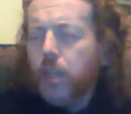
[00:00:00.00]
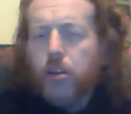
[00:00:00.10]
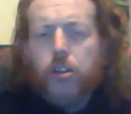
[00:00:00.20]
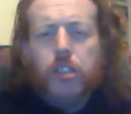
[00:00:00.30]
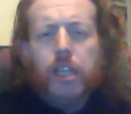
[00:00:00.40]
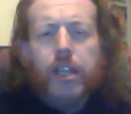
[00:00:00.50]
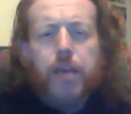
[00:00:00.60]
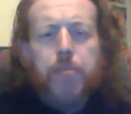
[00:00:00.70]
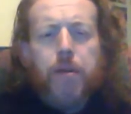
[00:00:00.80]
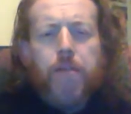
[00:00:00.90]
All
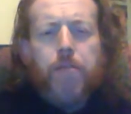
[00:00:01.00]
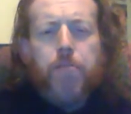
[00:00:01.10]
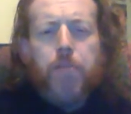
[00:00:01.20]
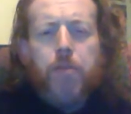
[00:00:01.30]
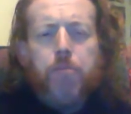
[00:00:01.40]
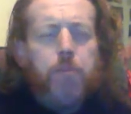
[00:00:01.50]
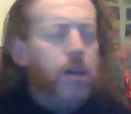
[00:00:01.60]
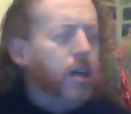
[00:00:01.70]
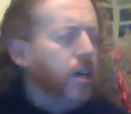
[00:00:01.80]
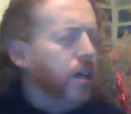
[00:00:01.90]
that me me me
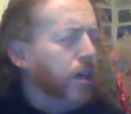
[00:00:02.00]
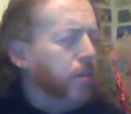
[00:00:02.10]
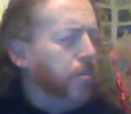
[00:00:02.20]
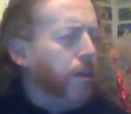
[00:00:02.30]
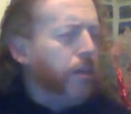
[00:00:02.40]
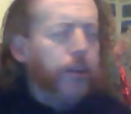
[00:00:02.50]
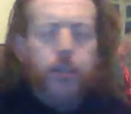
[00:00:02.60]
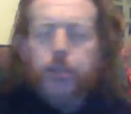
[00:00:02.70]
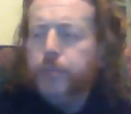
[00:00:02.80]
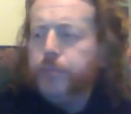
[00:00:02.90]
uh, menthol.